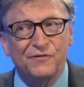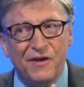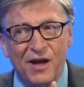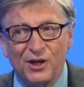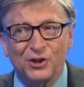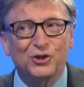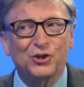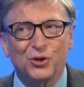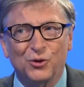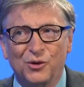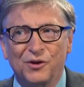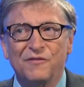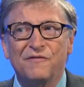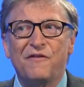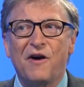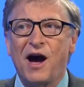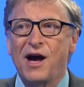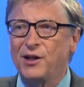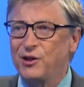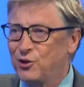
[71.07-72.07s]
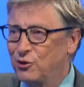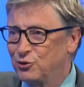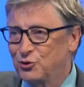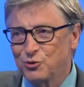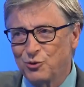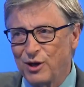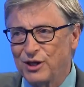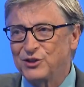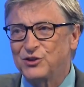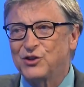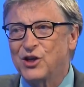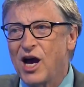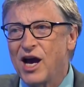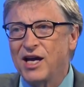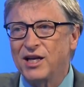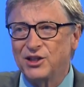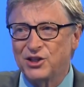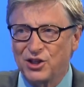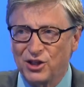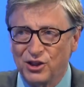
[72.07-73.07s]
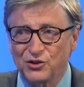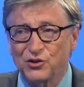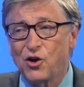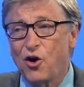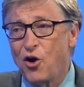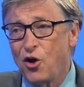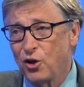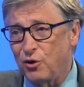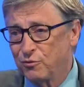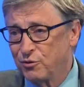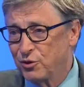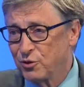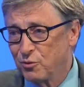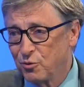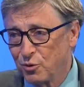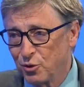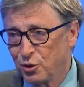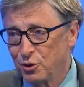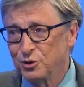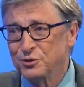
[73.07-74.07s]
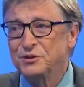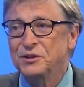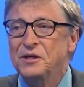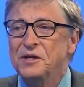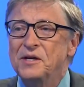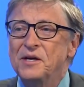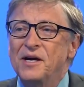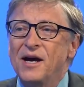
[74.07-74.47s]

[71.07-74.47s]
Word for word: venture and find those great scientists all over the world,